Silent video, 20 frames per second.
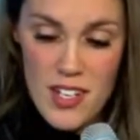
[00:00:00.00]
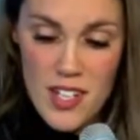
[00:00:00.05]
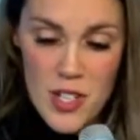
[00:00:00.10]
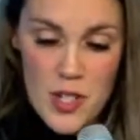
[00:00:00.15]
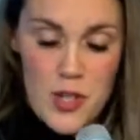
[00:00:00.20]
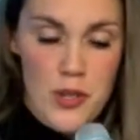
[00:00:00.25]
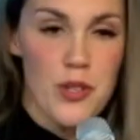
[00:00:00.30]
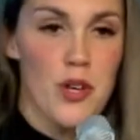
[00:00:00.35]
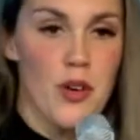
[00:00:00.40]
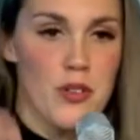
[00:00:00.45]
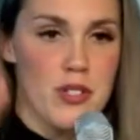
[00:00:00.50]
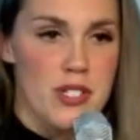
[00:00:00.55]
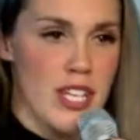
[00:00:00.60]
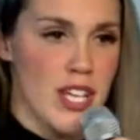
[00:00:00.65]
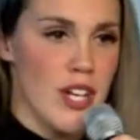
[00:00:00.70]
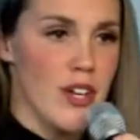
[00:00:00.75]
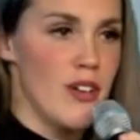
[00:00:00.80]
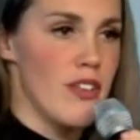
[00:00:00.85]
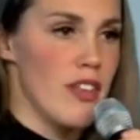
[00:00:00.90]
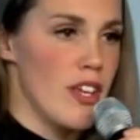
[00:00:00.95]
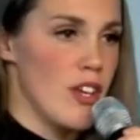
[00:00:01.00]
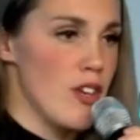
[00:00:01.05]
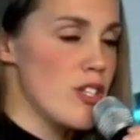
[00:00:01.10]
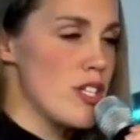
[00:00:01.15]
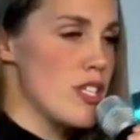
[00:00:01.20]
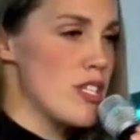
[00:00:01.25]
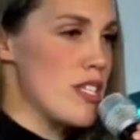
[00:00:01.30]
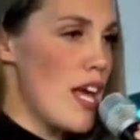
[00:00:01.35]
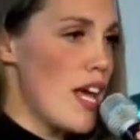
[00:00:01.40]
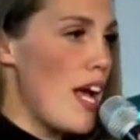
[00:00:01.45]
Who knows here that you're
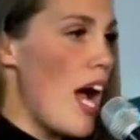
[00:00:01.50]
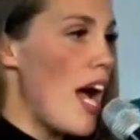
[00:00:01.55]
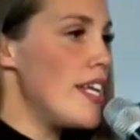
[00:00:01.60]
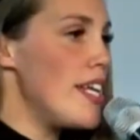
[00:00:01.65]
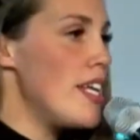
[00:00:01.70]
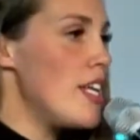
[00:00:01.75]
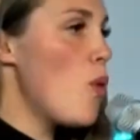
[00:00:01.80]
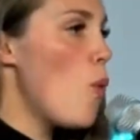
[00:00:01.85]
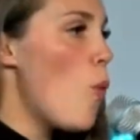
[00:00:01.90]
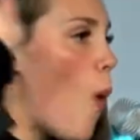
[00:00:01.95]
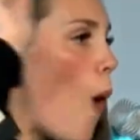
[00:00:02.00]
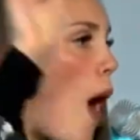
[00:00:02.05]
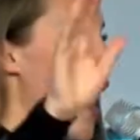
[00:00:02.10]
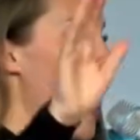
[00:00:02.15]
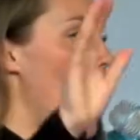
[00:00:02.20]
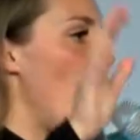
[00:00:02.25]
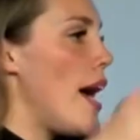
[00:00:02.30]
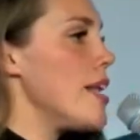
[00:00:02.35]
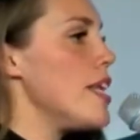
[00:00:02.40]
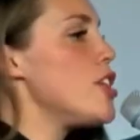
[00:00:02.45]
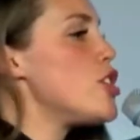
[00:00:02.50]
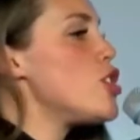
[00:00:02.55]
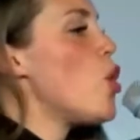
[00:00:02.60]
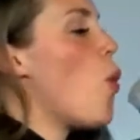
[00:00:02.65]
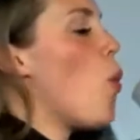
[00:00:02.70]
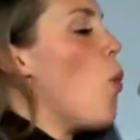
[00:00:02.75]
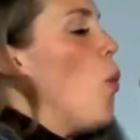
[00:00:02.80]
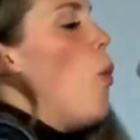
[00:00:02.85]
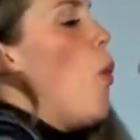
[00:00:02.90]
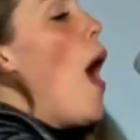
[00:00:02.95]
just like, I need a why. I need to know
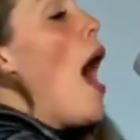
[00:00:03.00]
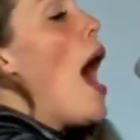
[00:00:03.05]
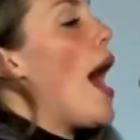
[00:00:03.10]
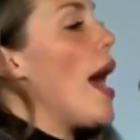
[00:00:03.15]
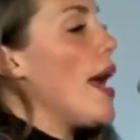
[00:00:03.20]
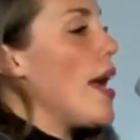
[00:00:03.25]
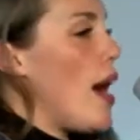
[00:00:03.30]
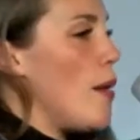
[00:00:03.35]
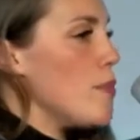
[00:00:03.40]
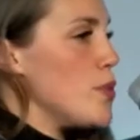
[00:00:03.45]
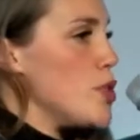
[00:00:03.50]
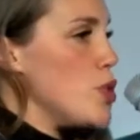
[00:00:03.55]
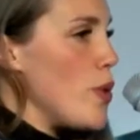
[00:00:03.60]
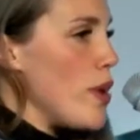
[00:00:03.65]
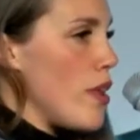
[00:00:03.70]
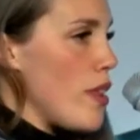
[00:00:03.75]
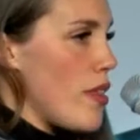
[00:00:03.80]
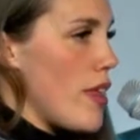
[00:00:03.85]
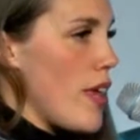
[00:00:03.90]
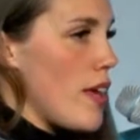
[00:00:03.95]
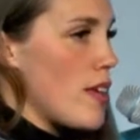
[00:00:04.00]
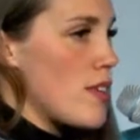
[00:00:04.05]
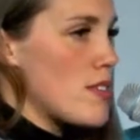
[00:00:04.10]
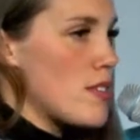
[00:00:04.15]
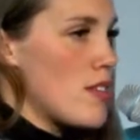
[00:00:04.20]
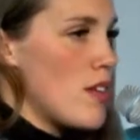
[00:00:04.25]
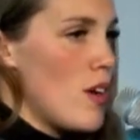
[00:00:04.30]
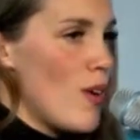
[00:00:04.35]
why I'm doing things.